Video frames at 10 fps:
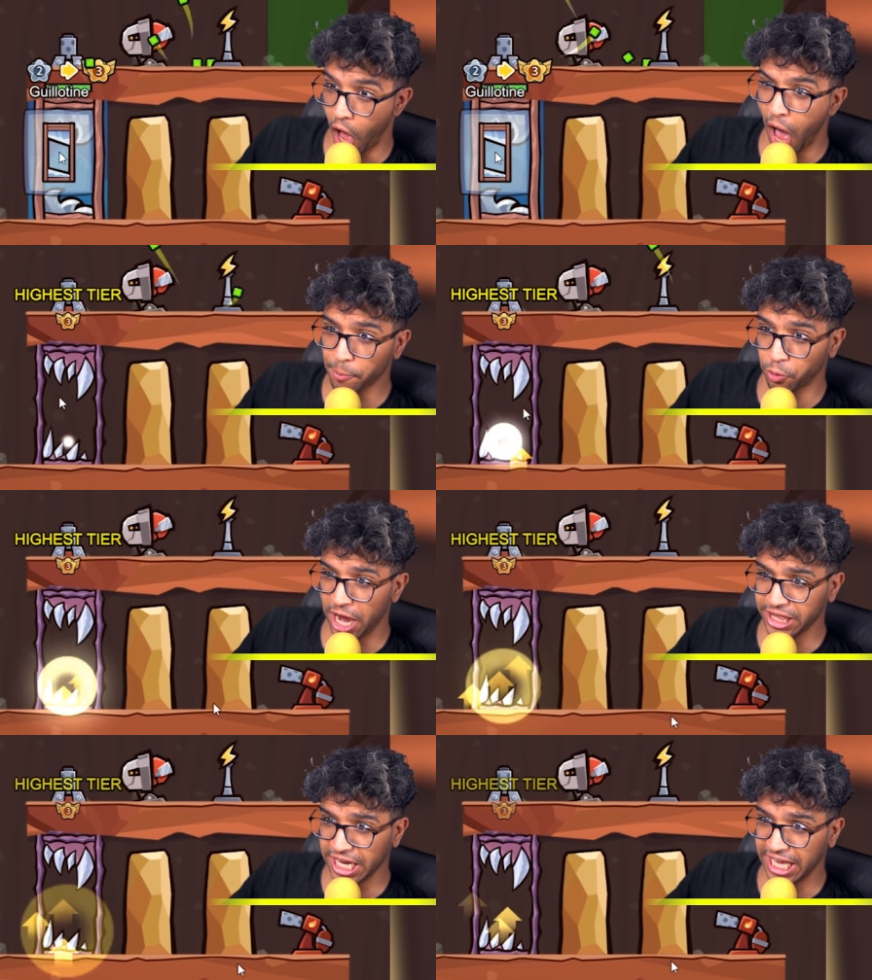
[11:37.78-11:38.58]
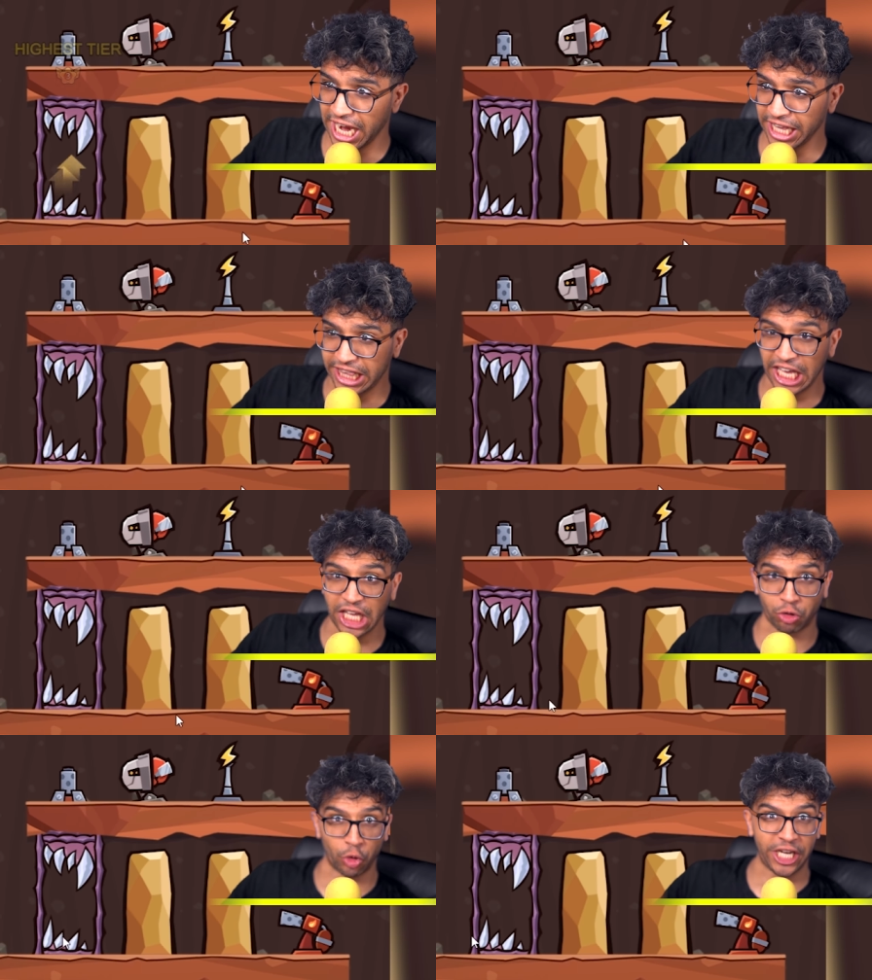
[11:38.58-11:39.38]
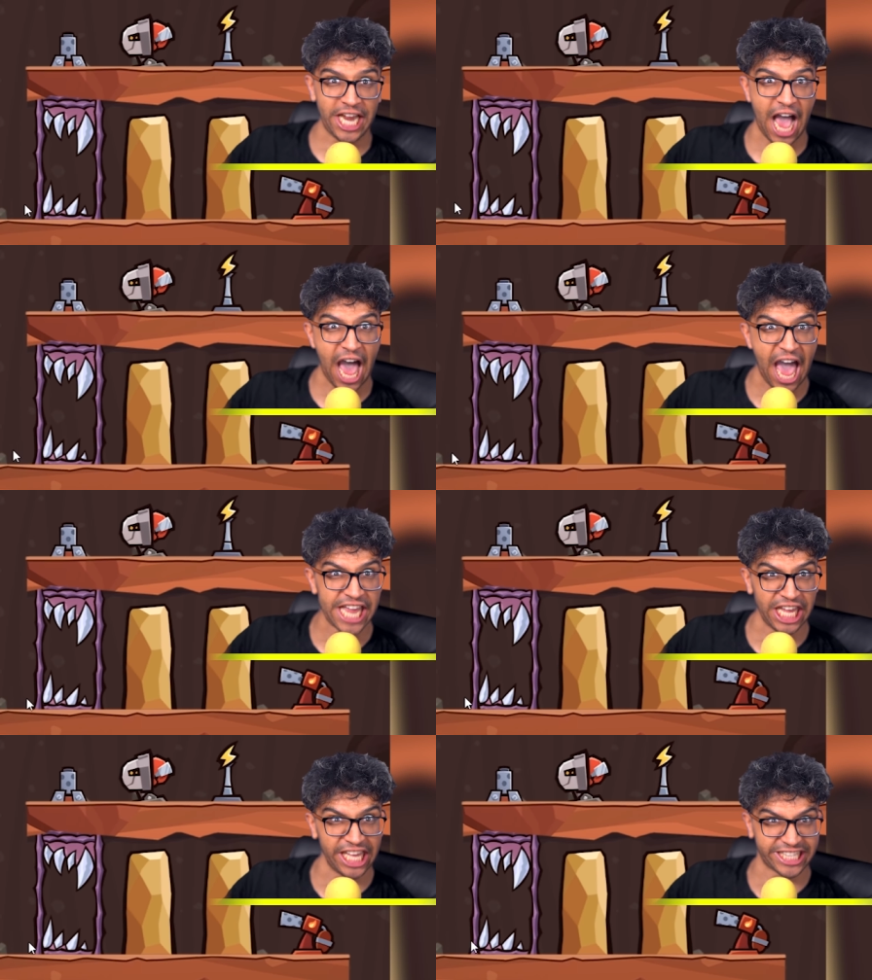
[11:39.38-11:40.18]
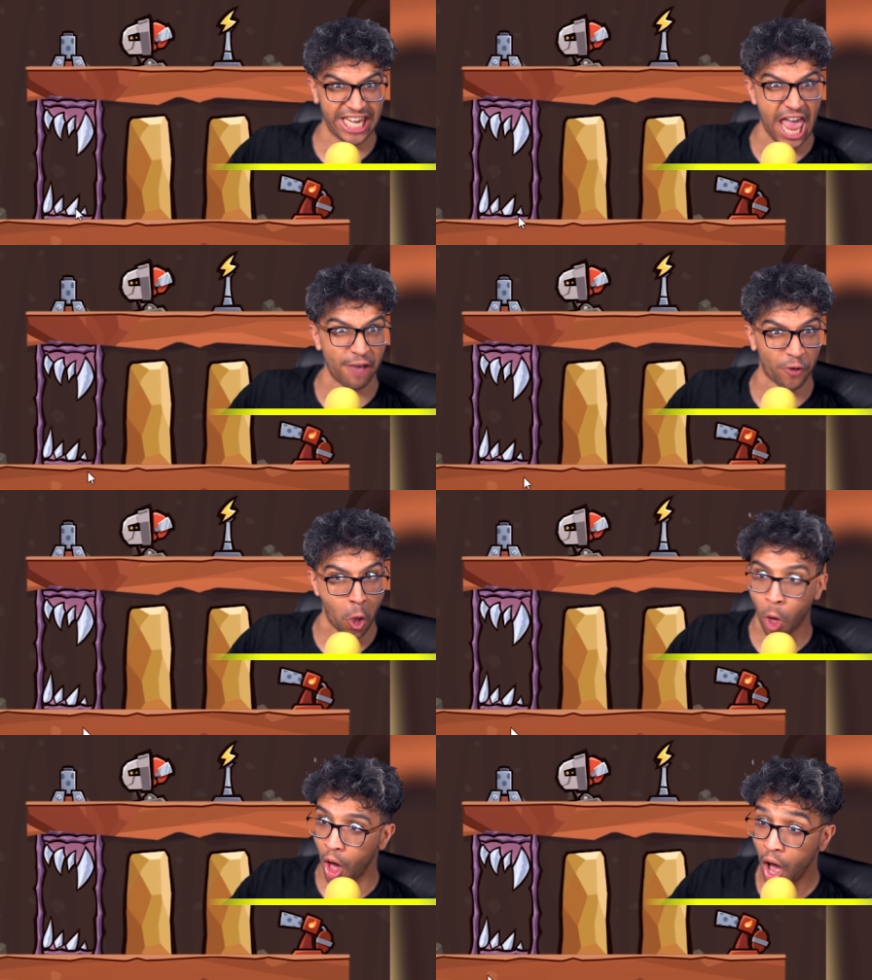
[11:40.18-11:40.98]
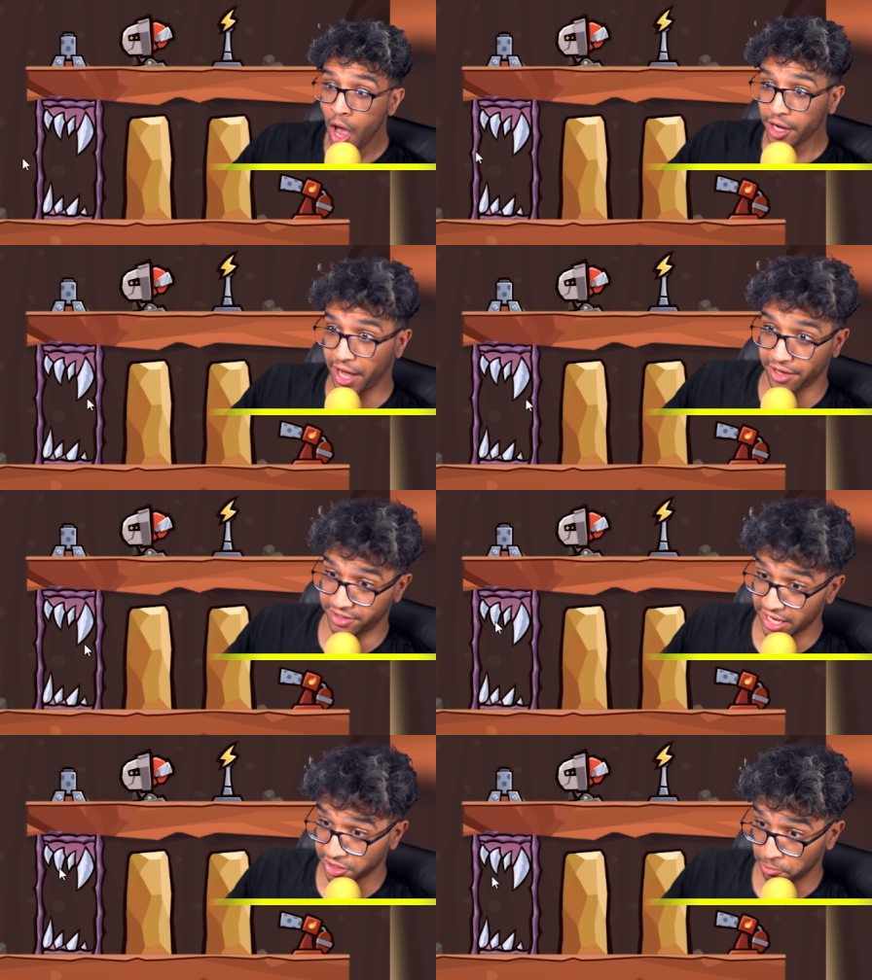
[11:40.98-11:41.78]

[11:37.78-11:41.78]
upgrade the guillotine to the highest level. Guys, that's